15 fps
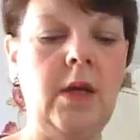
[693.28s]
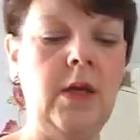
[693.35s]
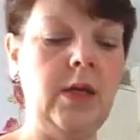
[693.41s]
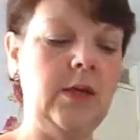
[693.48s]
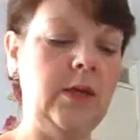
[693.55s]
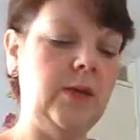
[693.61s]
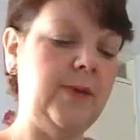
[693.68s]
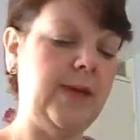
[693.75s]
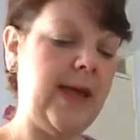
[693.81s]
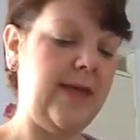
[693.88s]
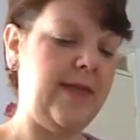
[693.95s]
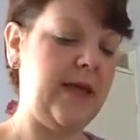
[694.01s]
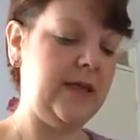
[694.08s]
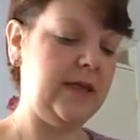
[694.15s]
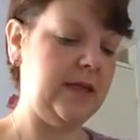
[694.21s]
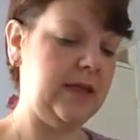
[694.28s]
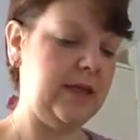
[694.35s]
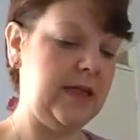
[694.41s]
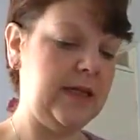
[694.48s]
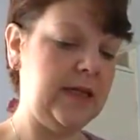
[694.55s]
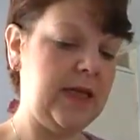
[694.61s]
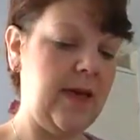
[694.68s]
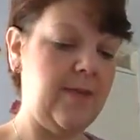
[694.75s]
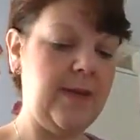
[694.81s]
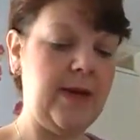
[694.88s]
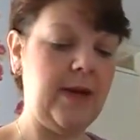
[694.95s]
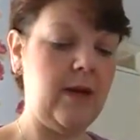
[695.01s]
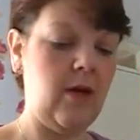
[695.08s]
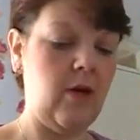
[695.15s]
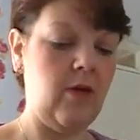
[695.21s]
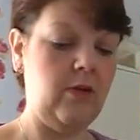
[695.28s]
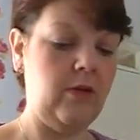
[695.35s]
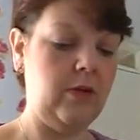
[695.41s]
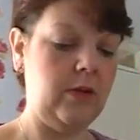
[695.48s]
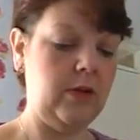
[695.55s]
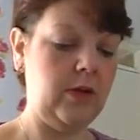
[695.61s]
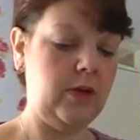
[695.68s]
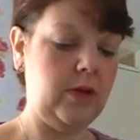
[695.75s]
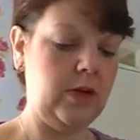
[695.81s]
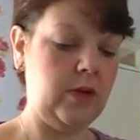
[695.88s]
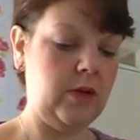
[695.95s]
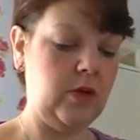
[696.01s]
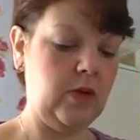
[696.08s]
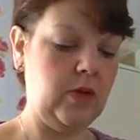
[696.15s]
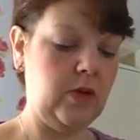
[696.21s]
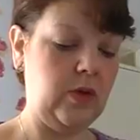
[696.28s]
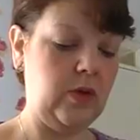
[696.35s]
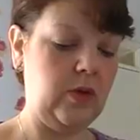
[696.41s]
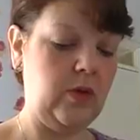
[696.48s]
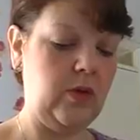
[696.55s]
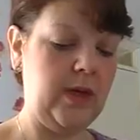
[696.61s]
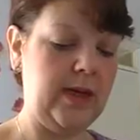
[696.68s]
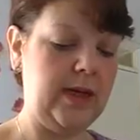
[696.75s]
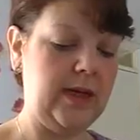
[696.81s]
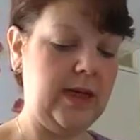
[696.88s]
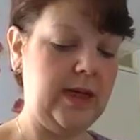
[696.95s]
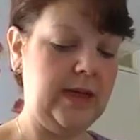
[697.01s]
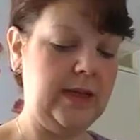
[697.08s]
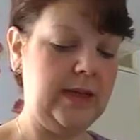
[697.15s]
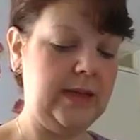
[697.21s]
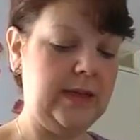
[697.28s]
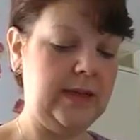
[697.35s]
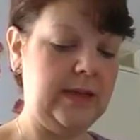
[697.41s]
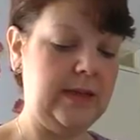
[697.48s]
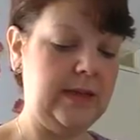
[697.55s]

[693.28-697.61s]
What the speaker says: So yeah, that's coming along quite nice.